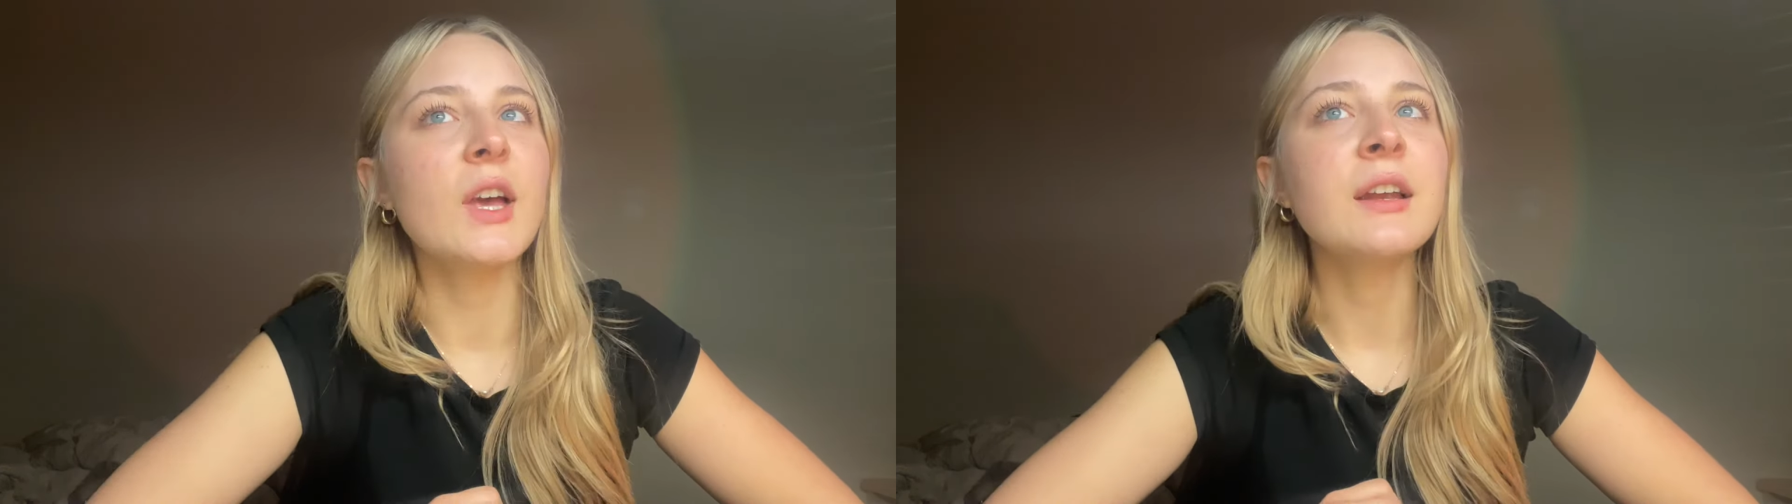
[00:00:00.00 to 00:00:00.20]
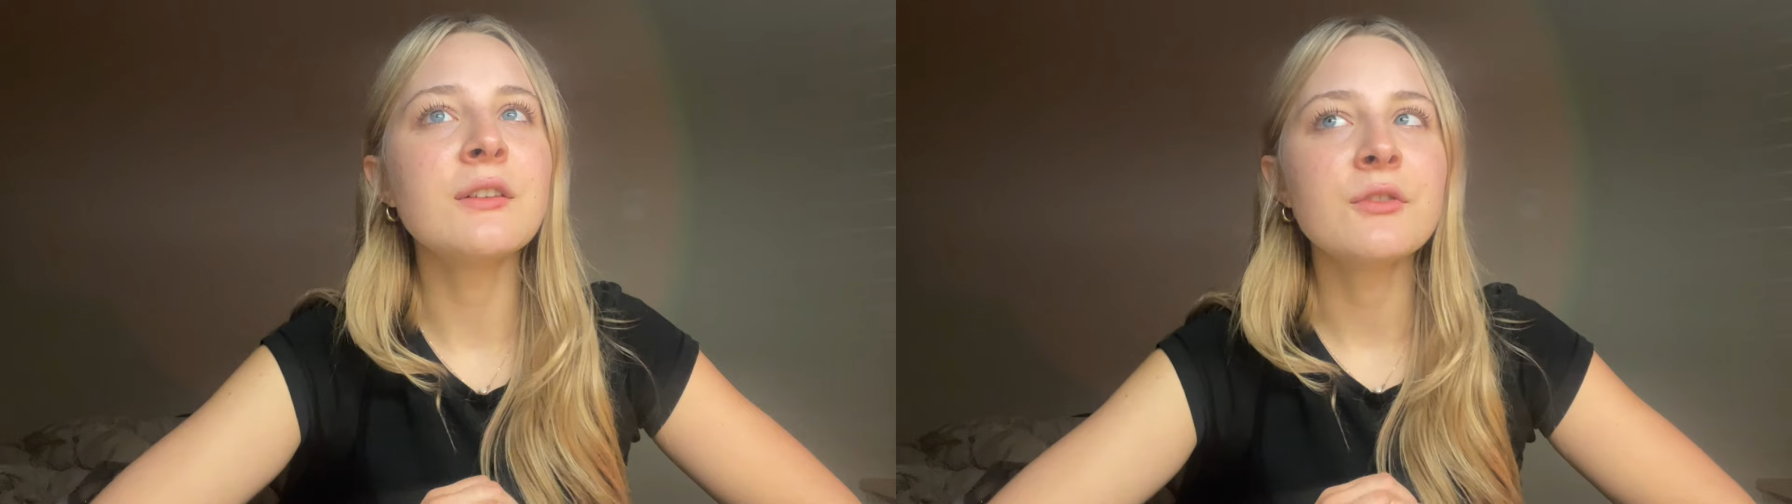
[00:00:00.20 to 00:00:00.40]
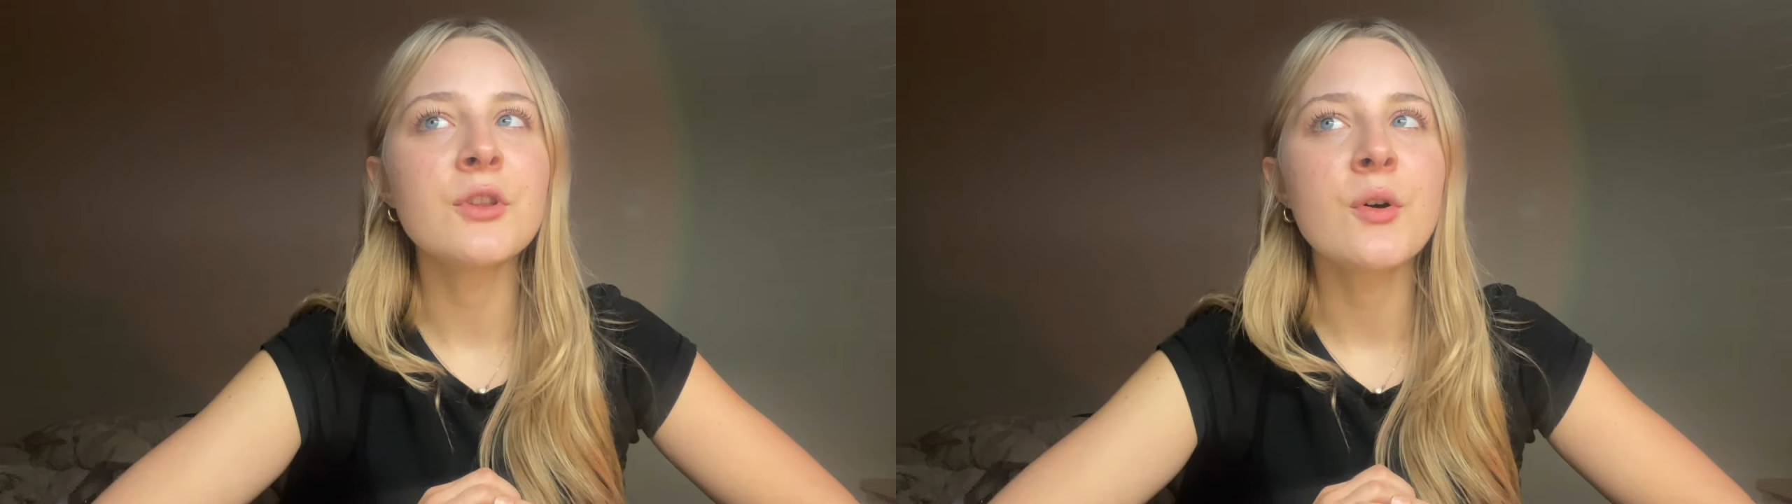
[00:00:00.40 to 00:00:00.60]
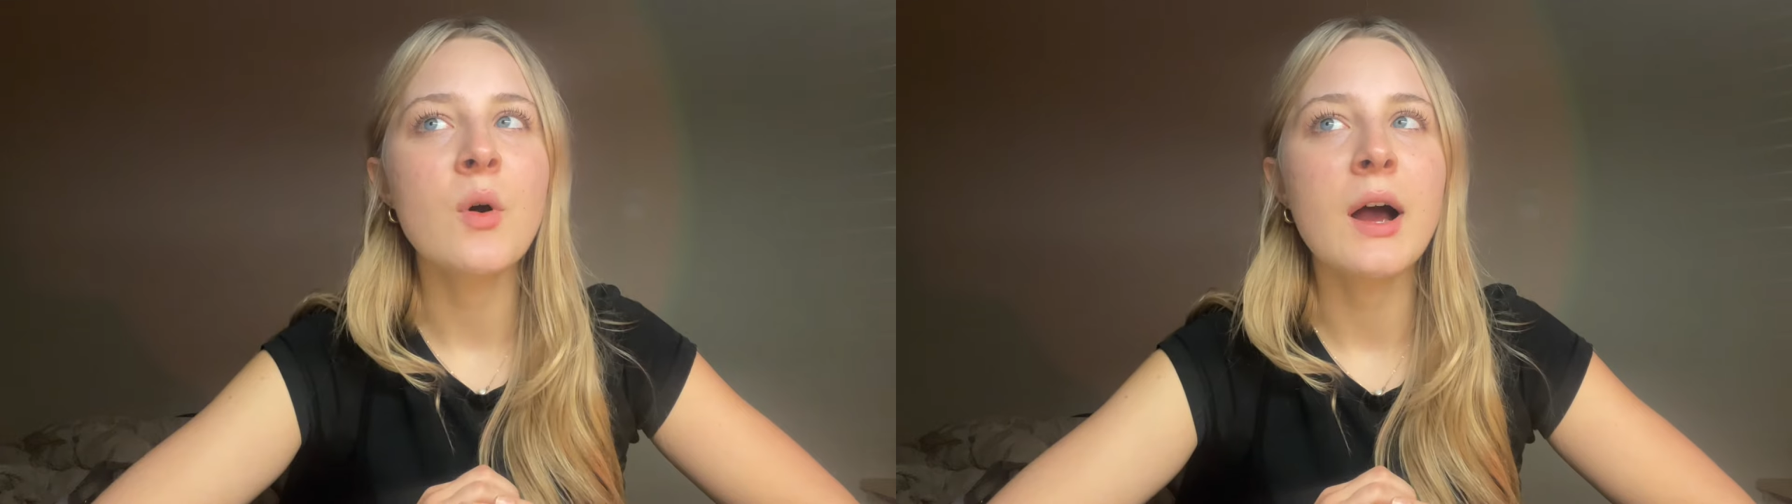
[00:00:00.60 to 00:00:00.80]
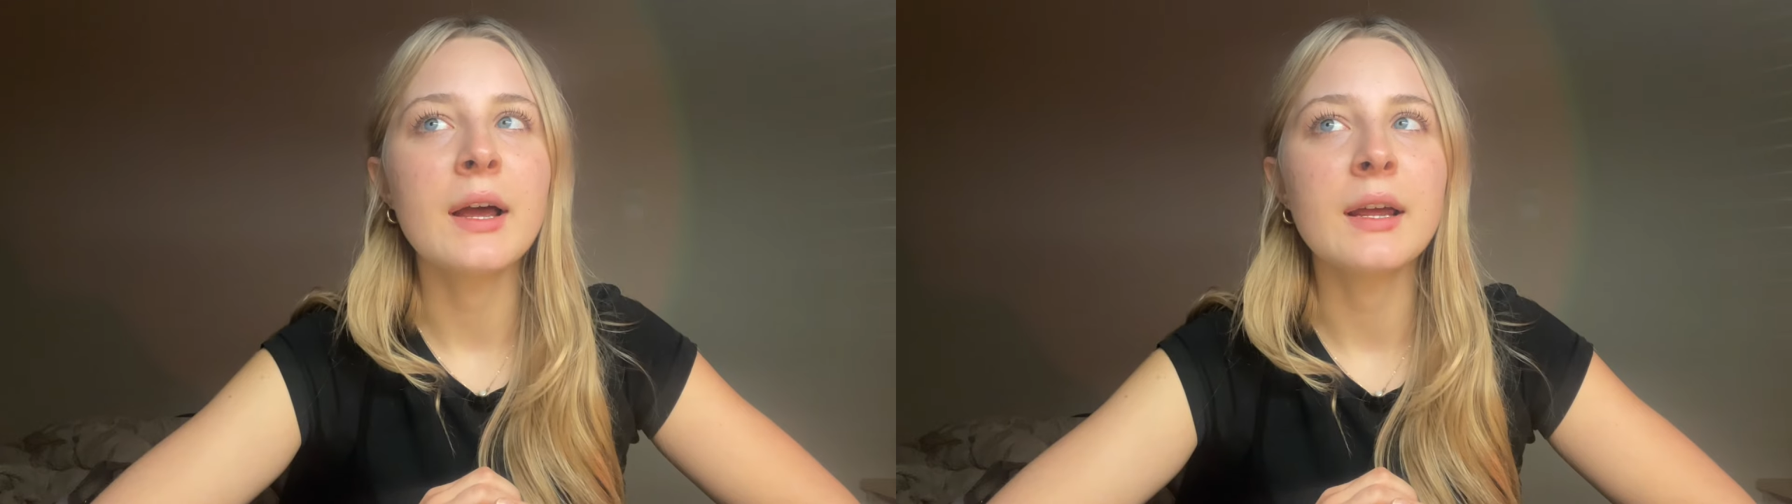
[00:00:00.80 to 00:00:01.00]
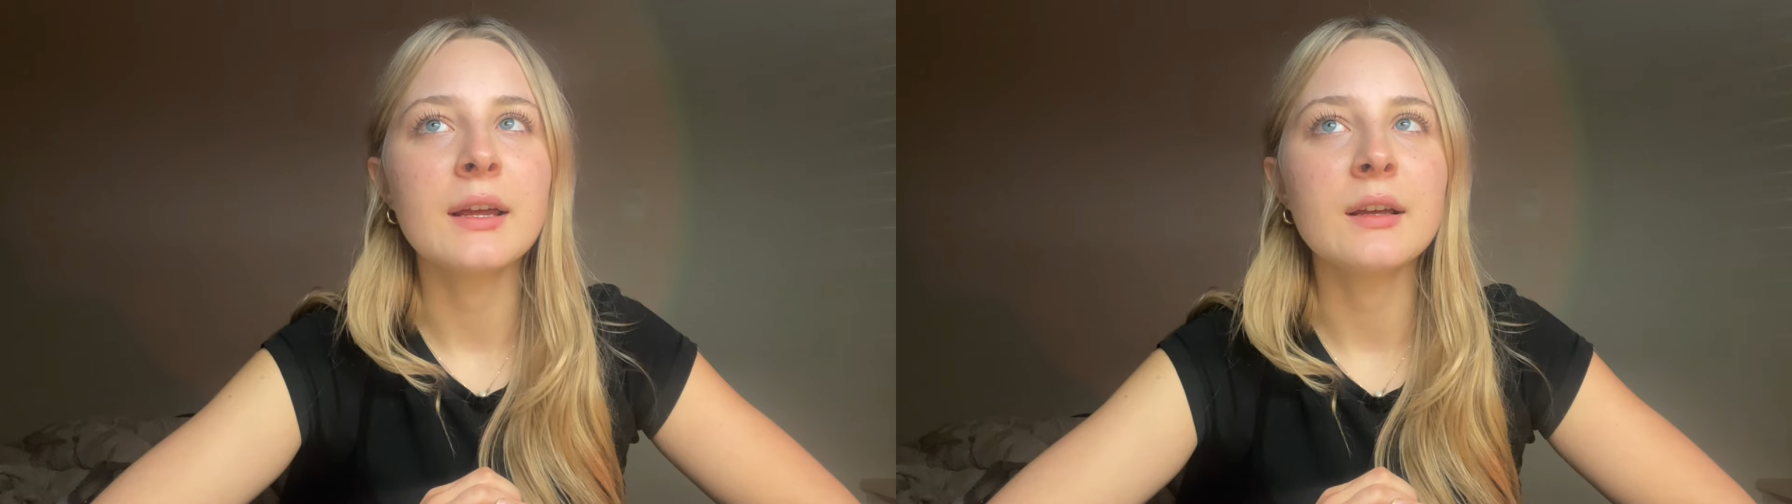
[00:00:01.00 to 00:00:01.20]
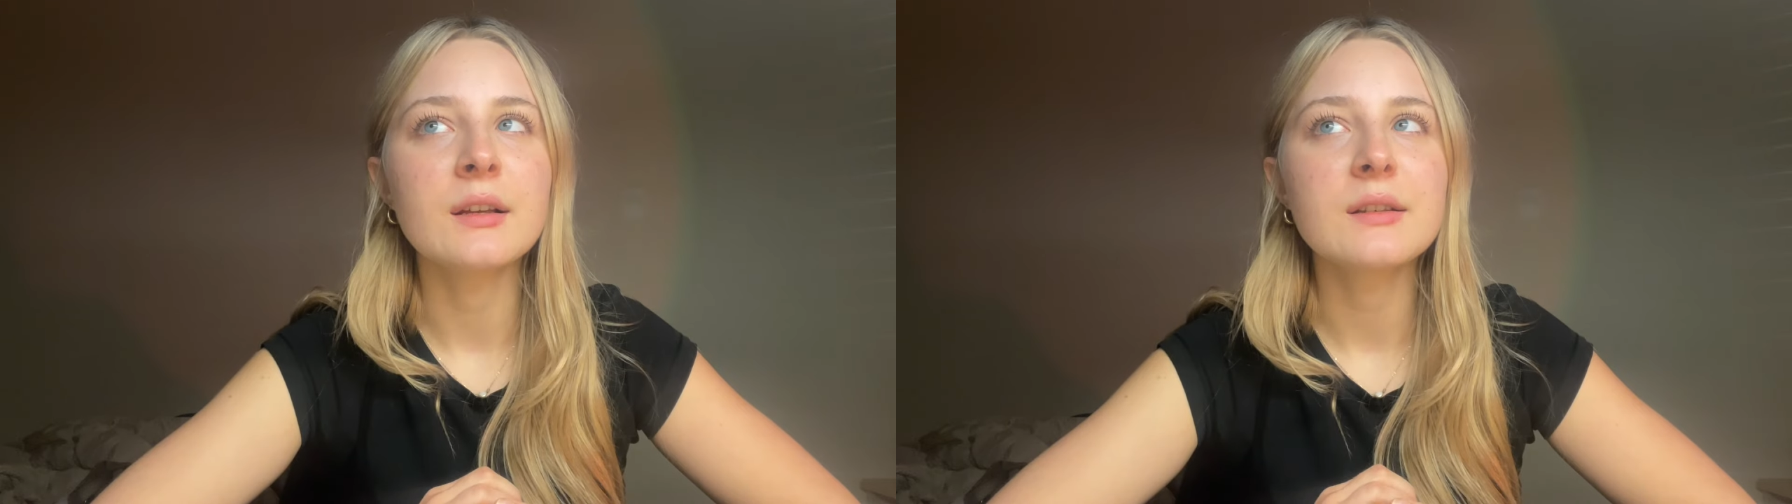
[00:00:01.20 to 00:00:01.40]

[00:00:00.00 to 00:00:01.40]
And even though I